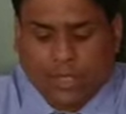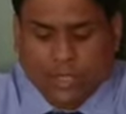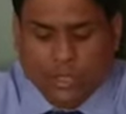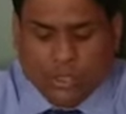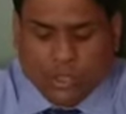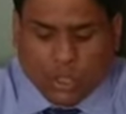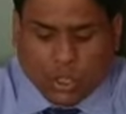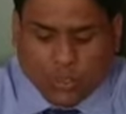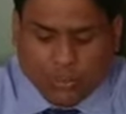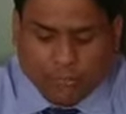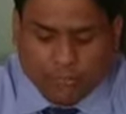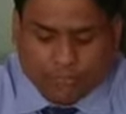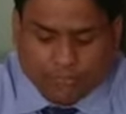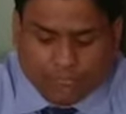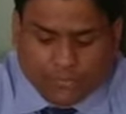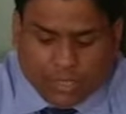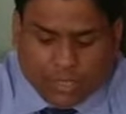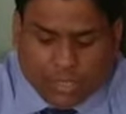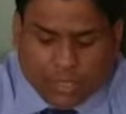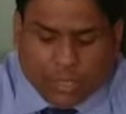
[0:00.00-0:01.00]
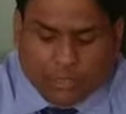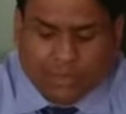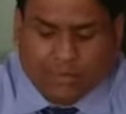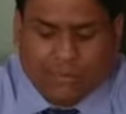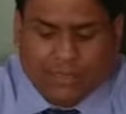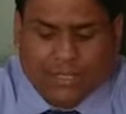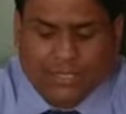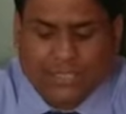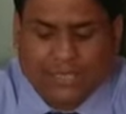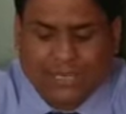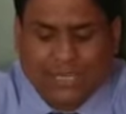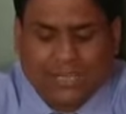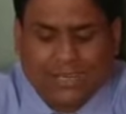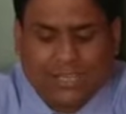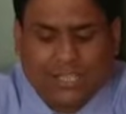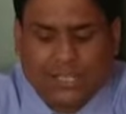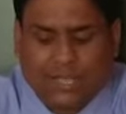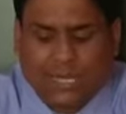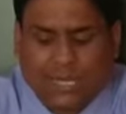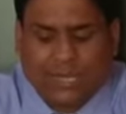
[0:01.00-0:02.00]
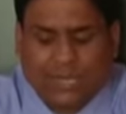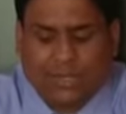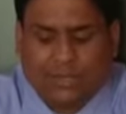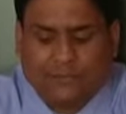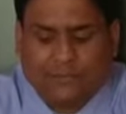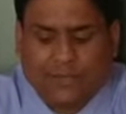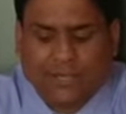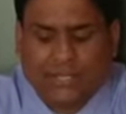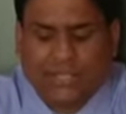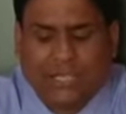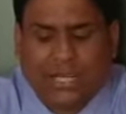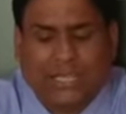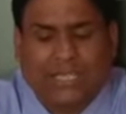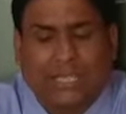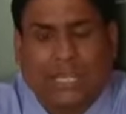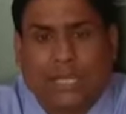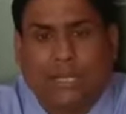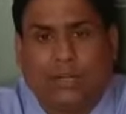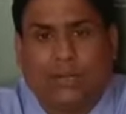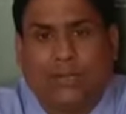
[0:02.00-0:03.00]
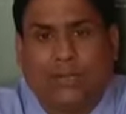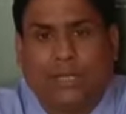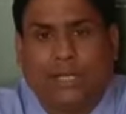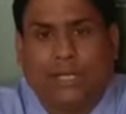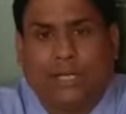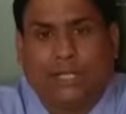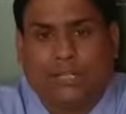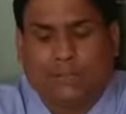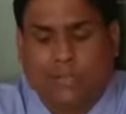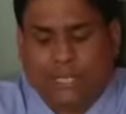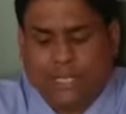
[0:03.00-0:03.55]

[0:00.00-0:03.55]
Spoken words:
So universal adult franchise, I don't need to